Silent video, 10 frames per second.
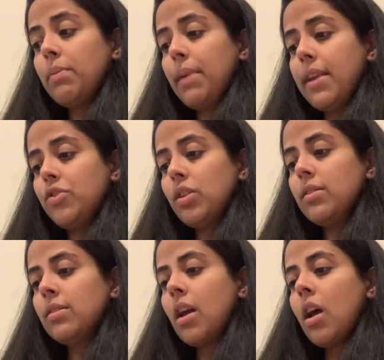
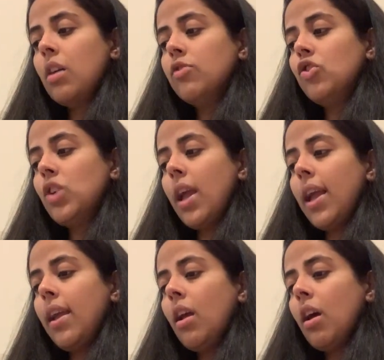pages.
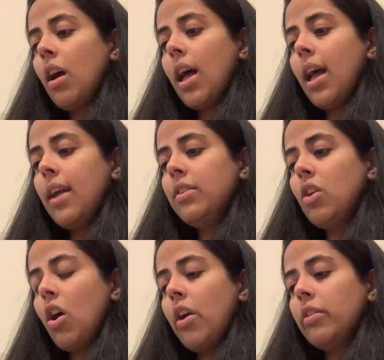J.
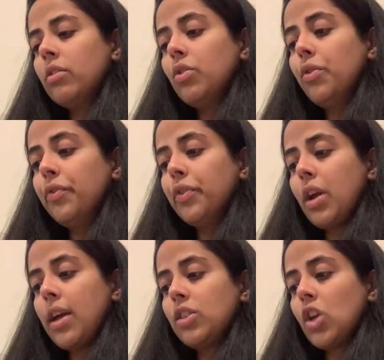Edgar Hoover
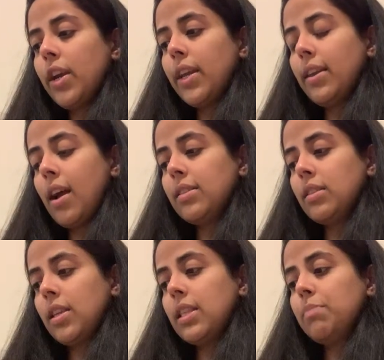had targeted
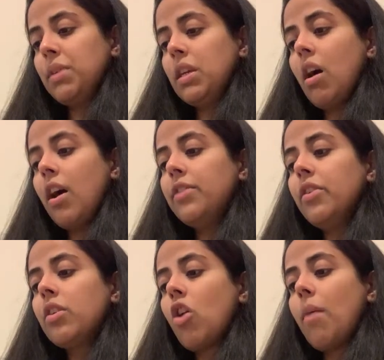Einstein as being either
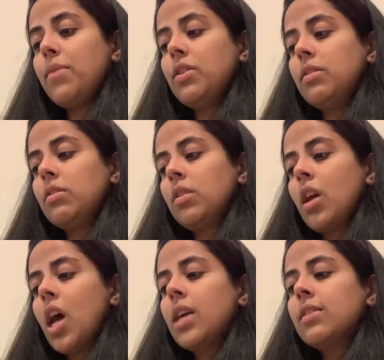a communist
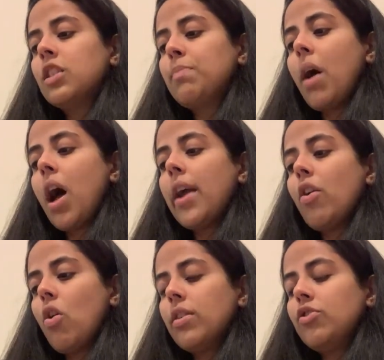spy
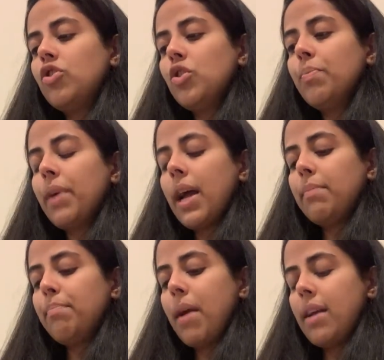or a dupe
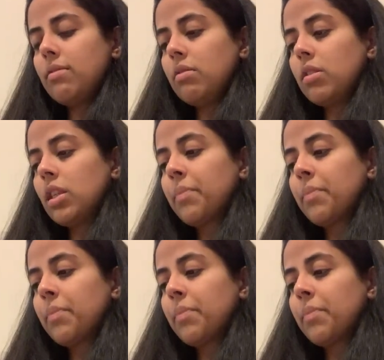at best.